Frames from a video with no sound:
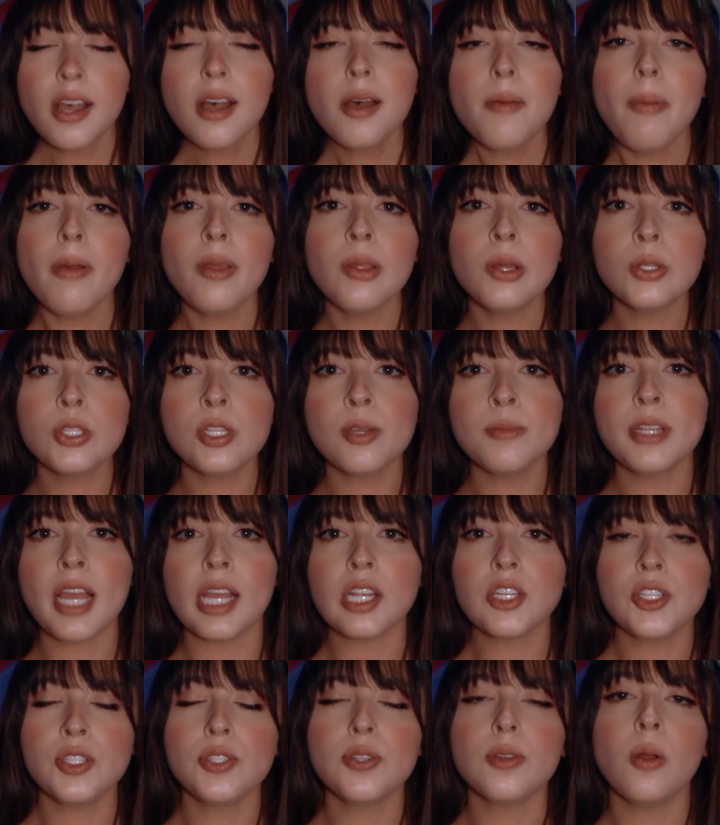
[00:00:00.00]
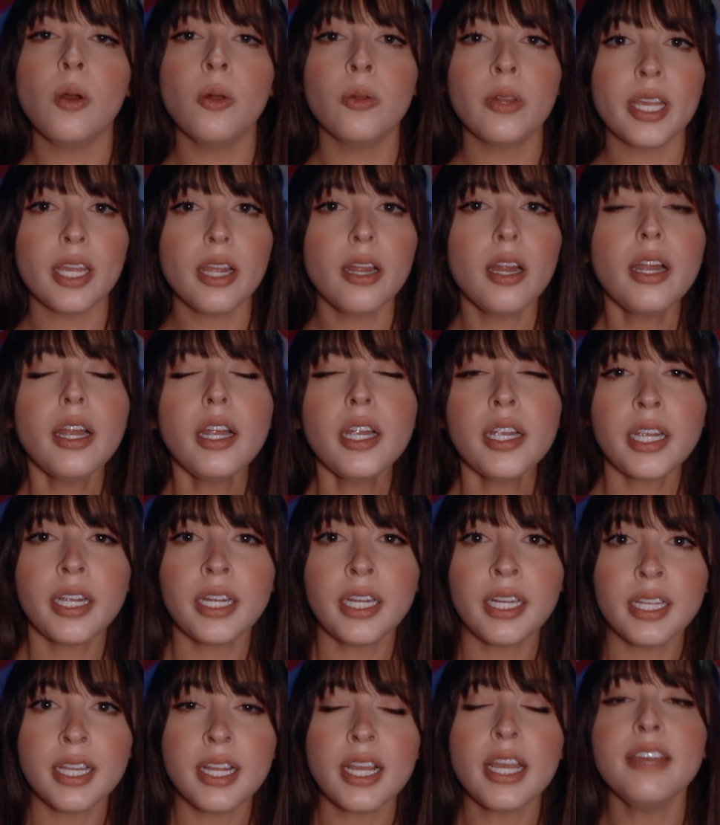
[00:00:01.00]
but those objections are only
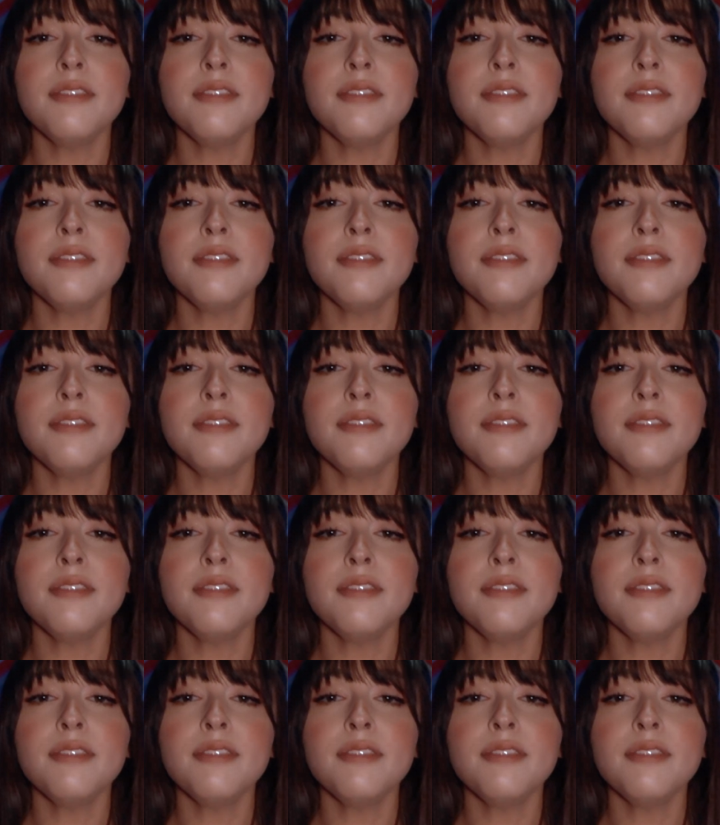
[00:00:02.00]
heard